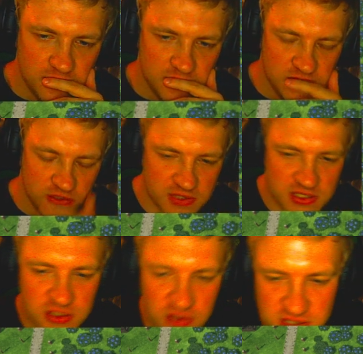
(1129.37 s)
So it
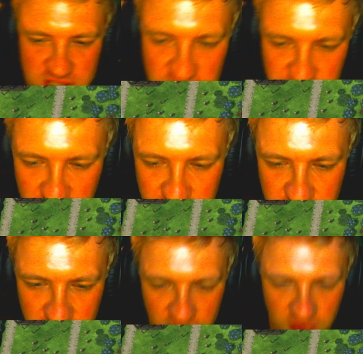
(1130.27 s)
doesn't cost any
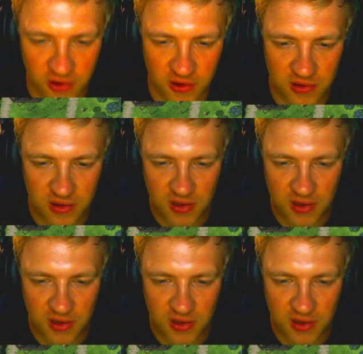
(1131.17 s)
paper at all.